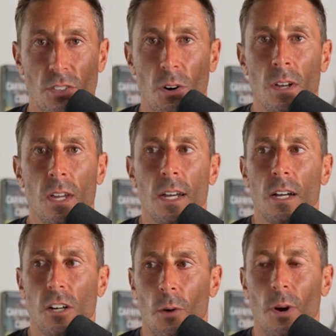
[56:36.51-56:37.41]
So,
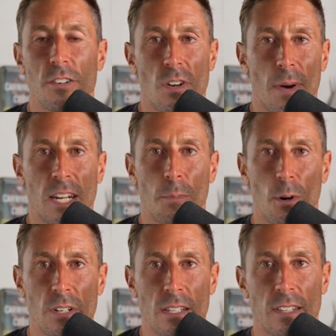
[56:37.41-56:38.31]
carbohydrate binding
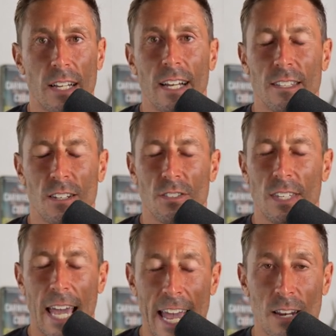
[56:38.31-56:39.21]
proteins like lectins
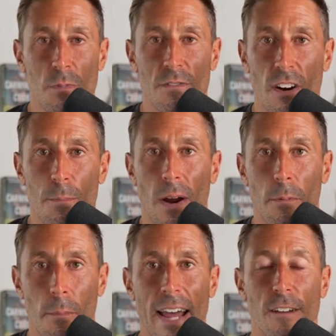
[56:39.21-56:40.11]
can be very
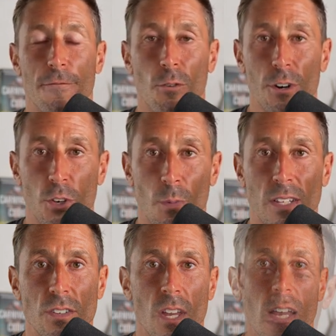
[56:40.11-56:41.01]
problematic for
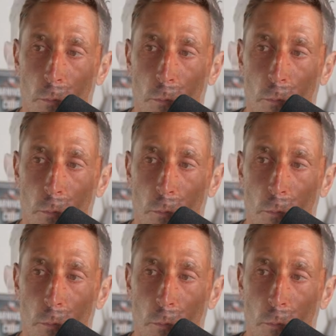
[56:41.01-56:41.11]
humans.